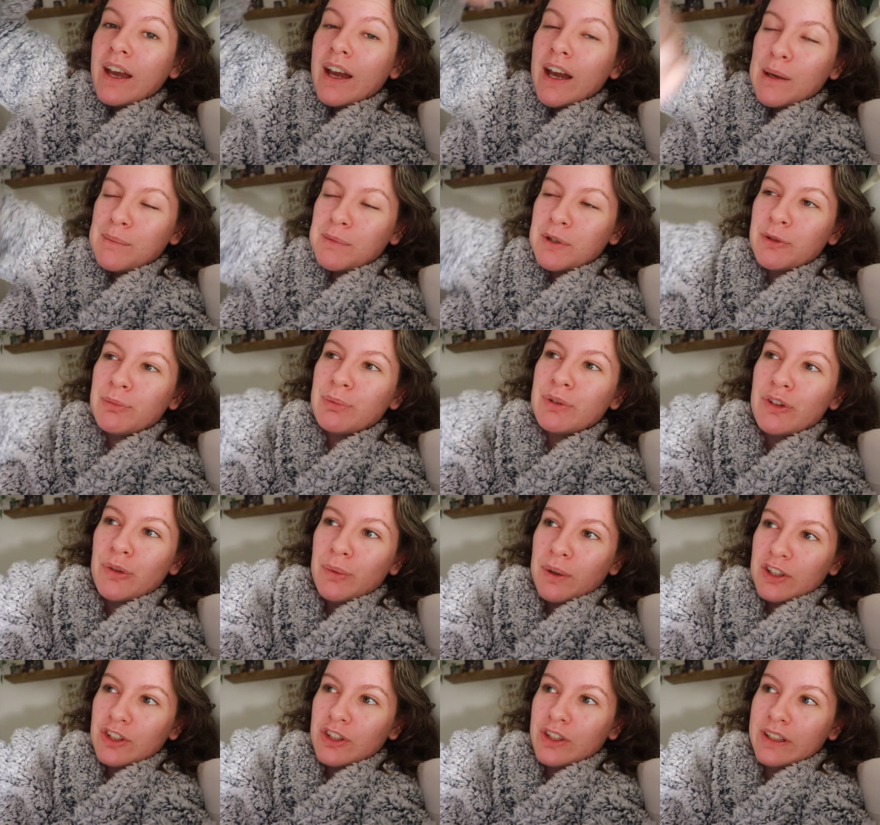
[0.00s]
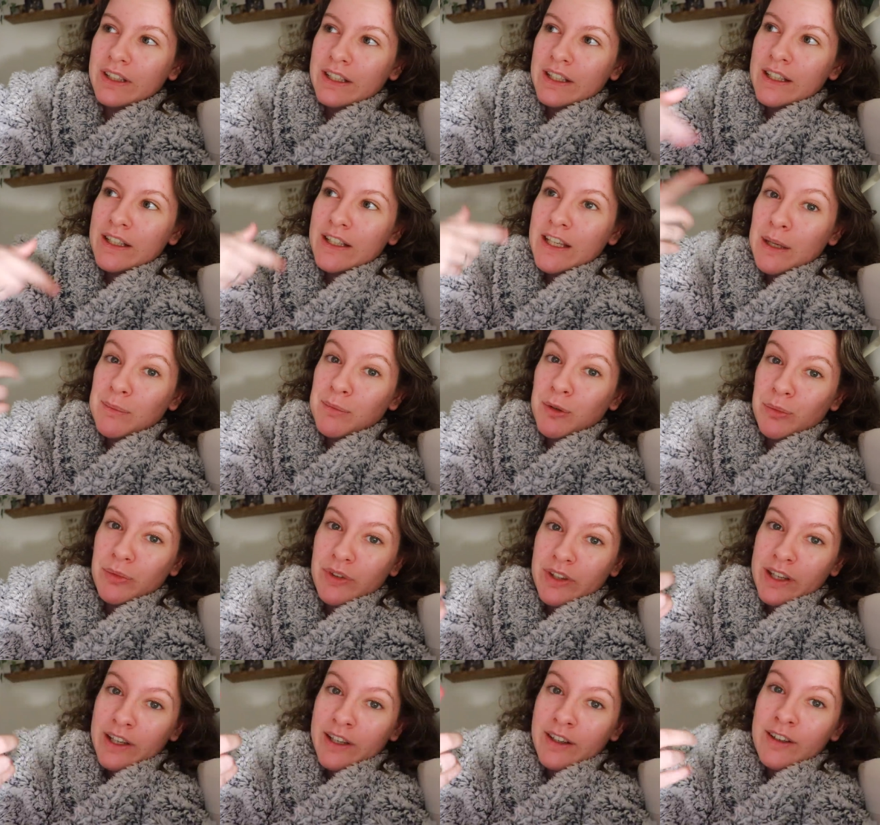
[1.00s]
I'm hoping to actually keep you up
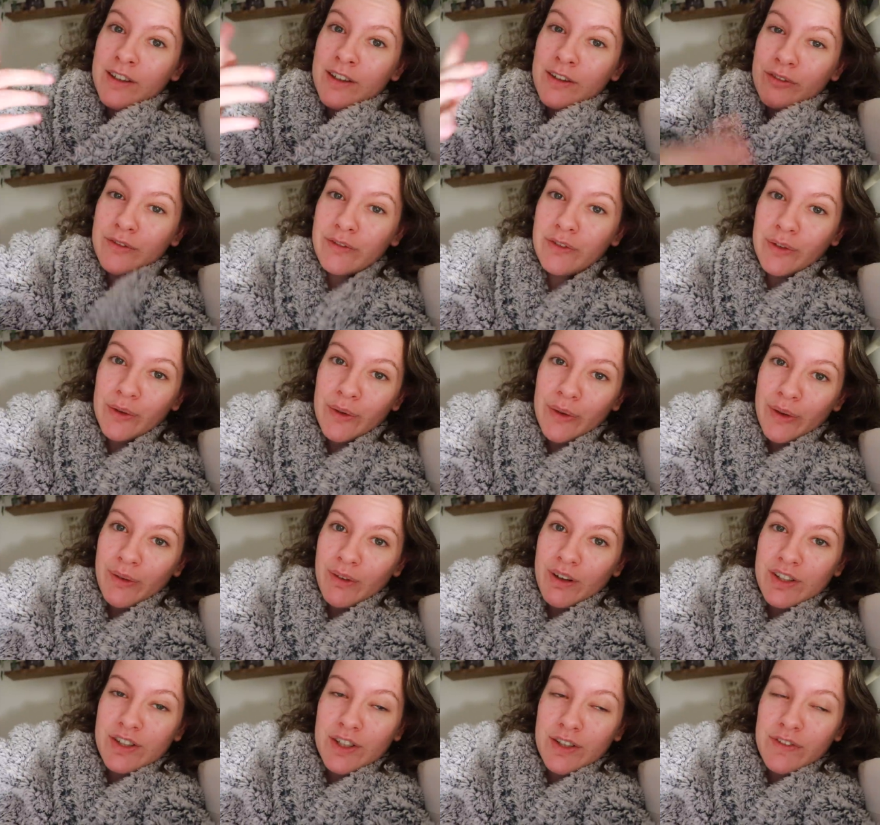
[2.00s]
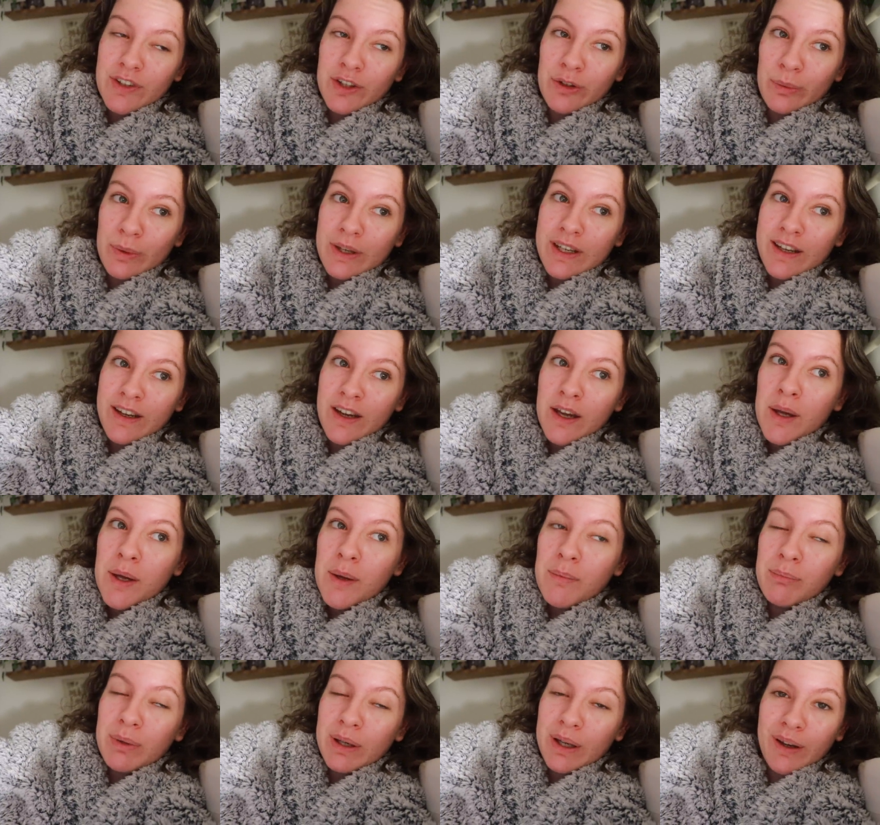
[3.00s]
to date for the rest of this week
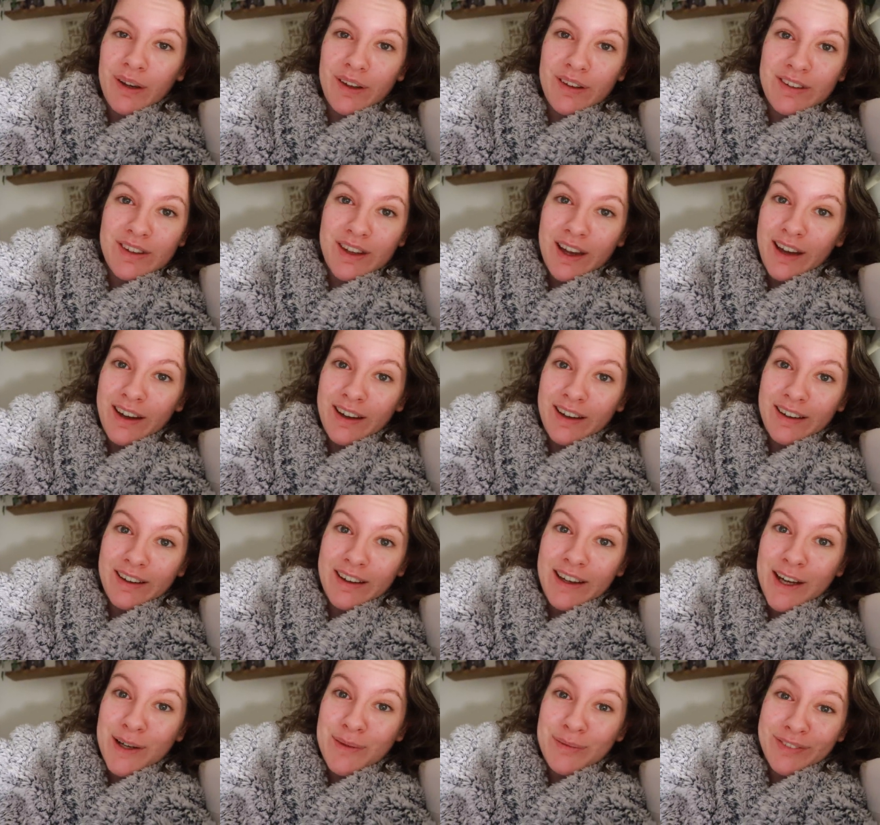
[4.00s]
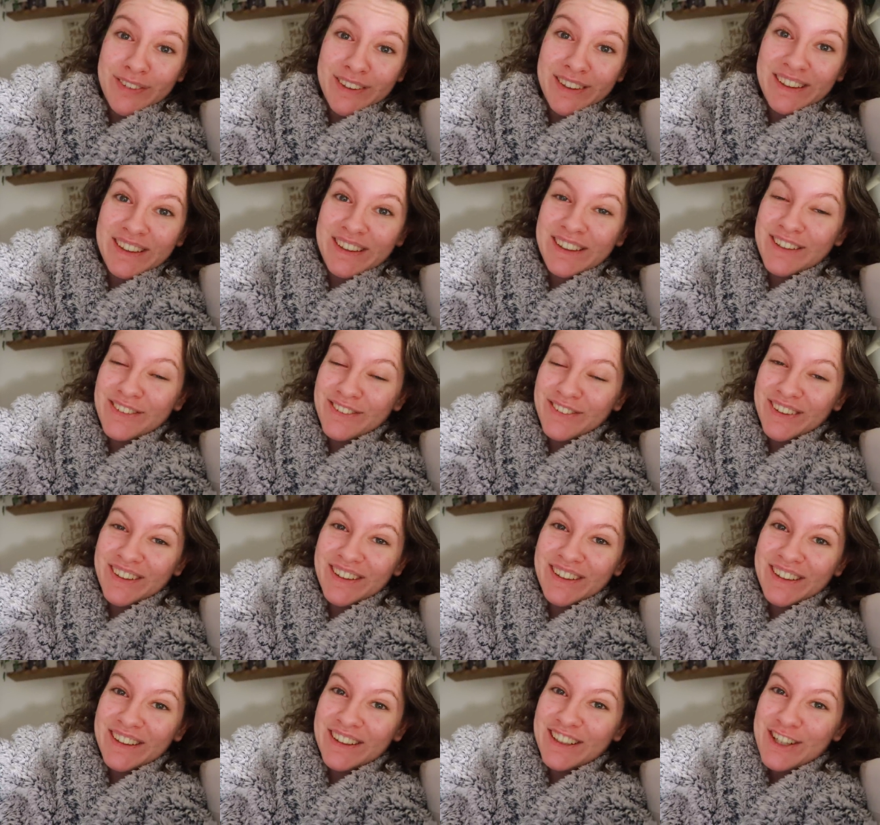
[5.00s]
because I am really,
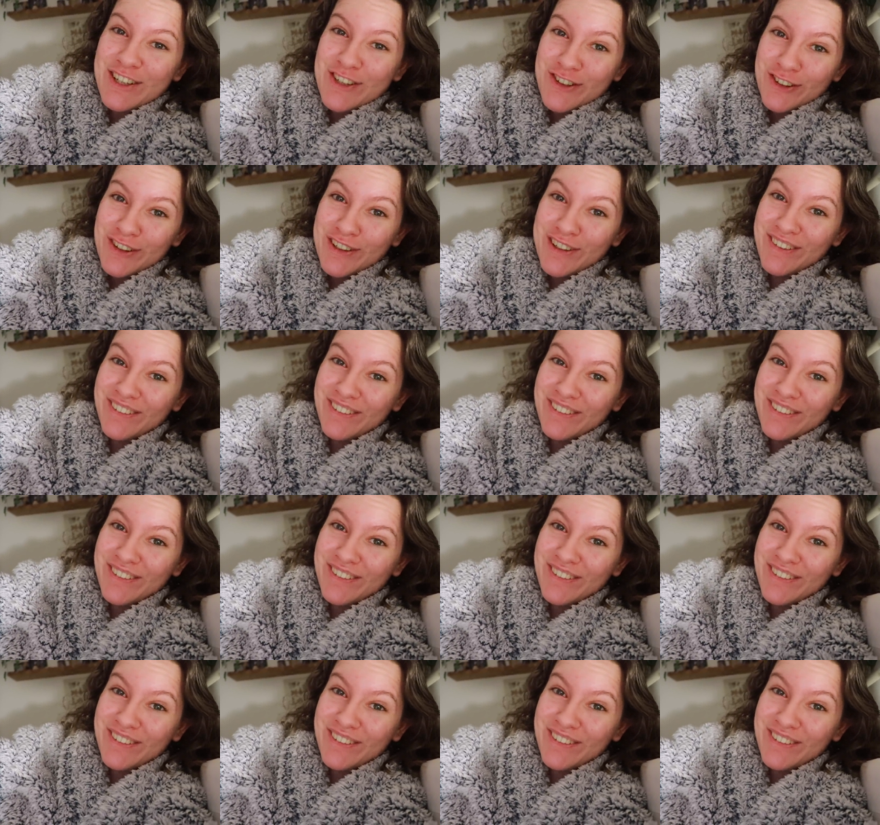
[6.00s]
really enjoying